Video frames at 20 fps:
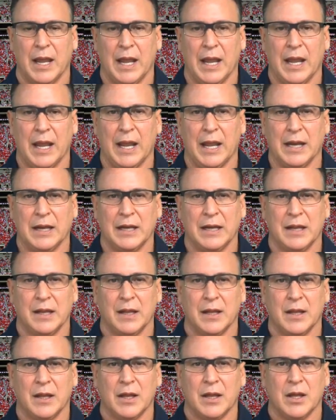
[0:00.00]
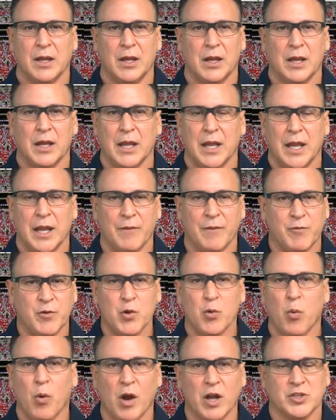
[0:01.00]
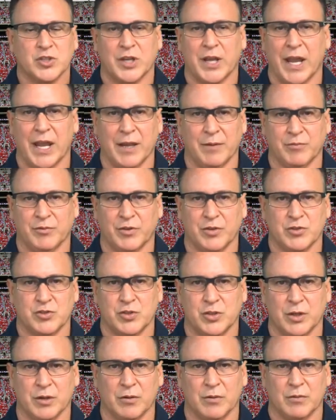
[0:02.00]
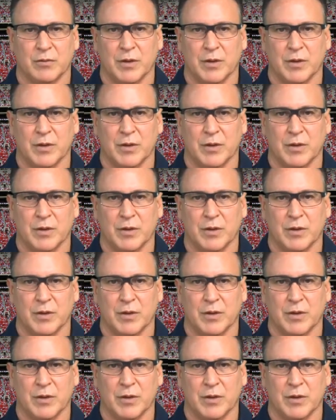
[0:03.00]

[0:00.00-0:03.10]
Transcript: And if you watch games this year,